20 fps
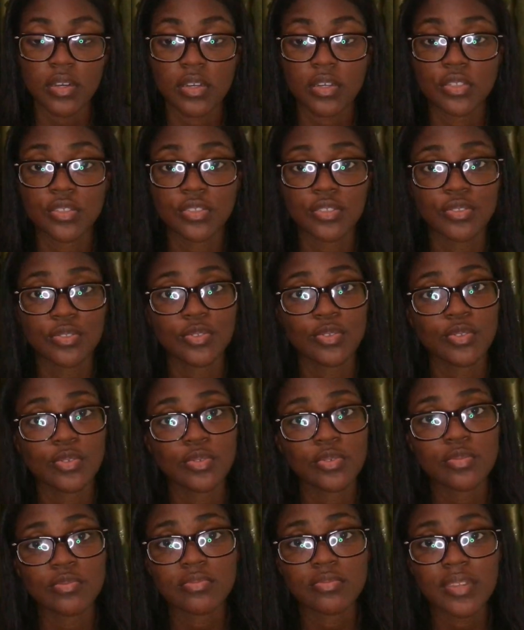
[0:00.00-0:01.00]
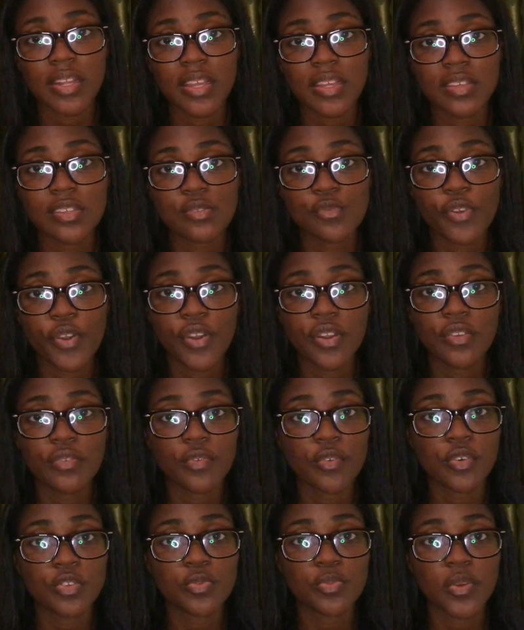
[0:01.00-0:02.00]
so, like, it's very
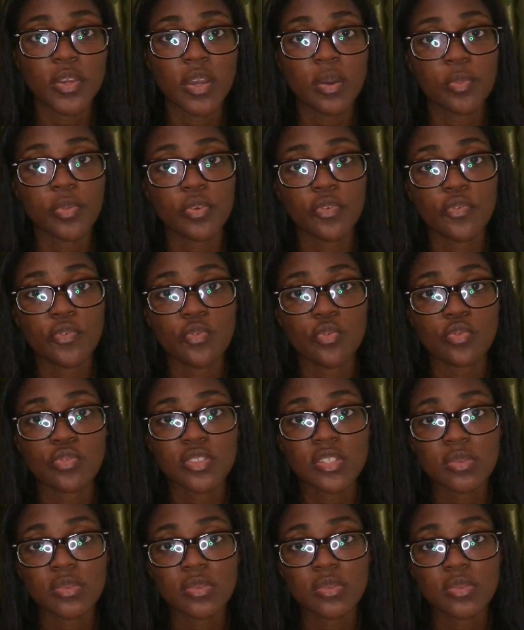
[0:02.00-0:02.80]
difficult to pick up a phone.